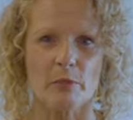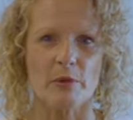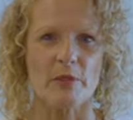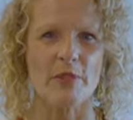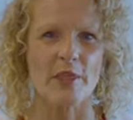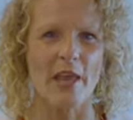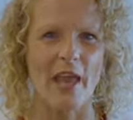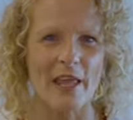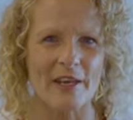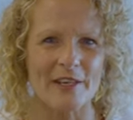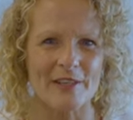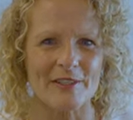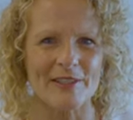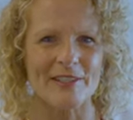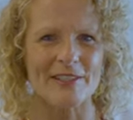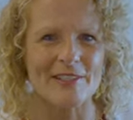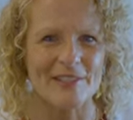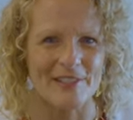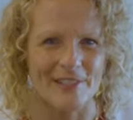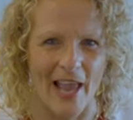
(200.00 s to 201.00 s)
but that is
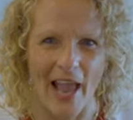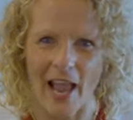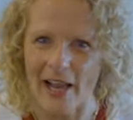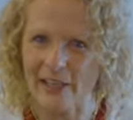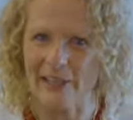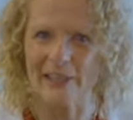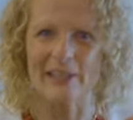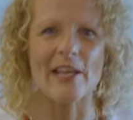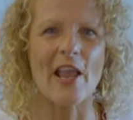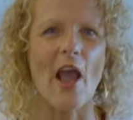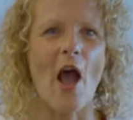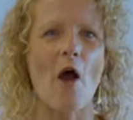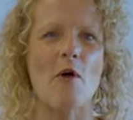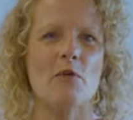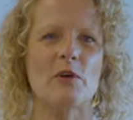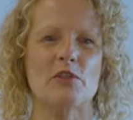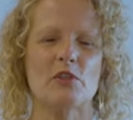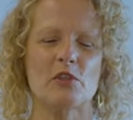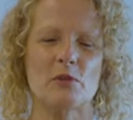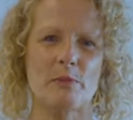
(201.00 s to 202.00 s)
exactly
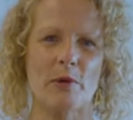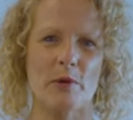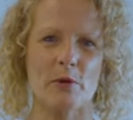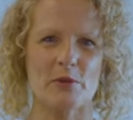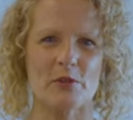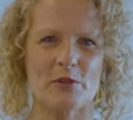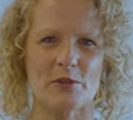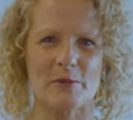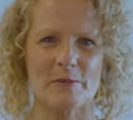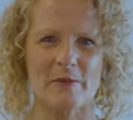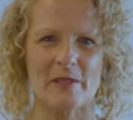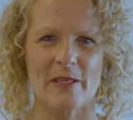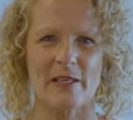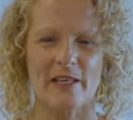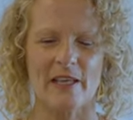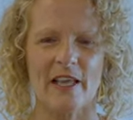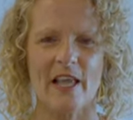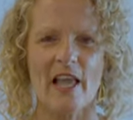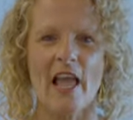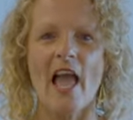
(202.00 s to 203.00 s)
how it's supposed to
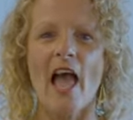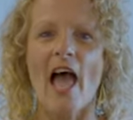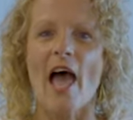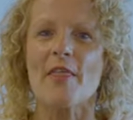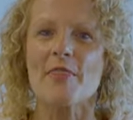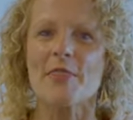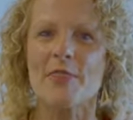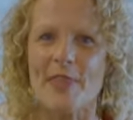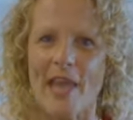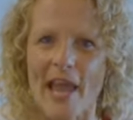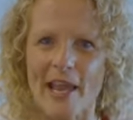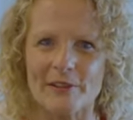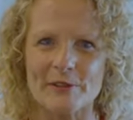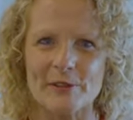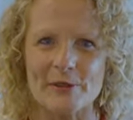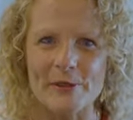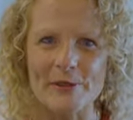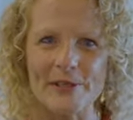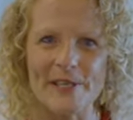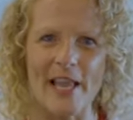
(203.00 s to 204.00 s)
be. And that
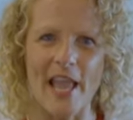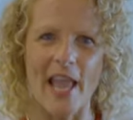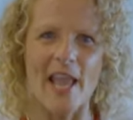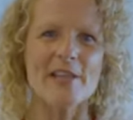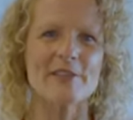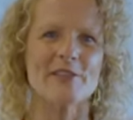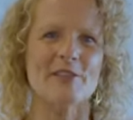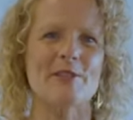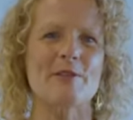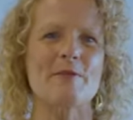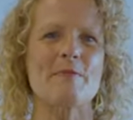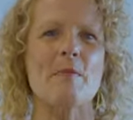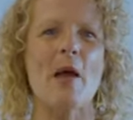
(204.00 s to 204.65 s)
creates the